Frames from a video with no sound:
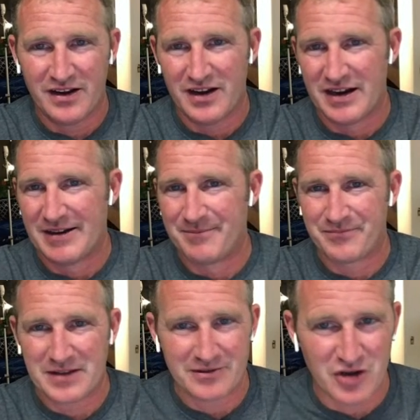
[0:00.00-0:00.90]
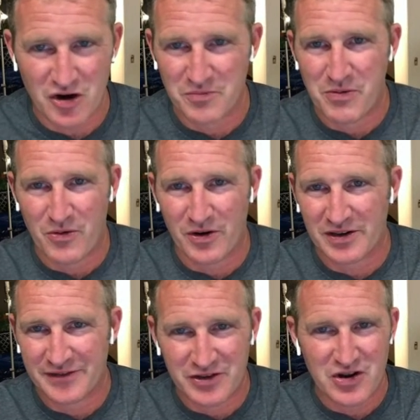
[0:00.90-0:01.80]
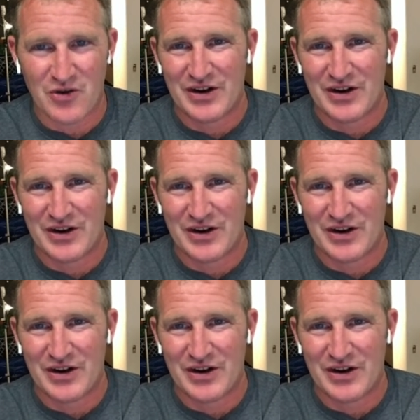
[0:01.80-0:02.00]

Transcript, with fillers: um, Go board, if you go